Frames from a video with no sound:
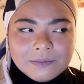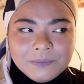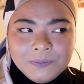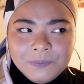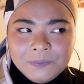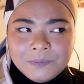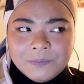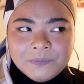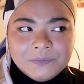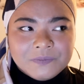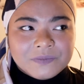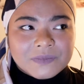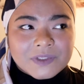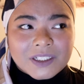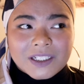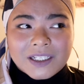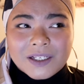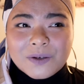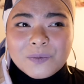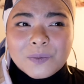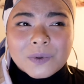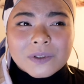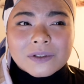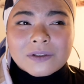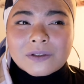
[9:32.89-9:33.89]

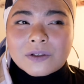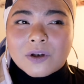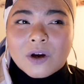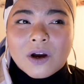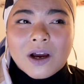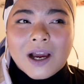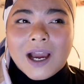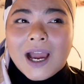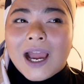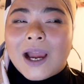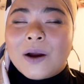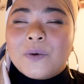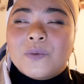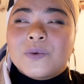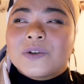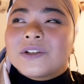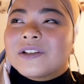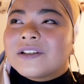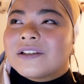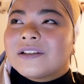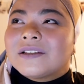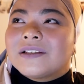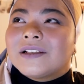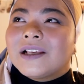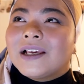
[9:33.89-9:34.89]
I
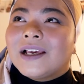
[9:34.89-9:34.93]
was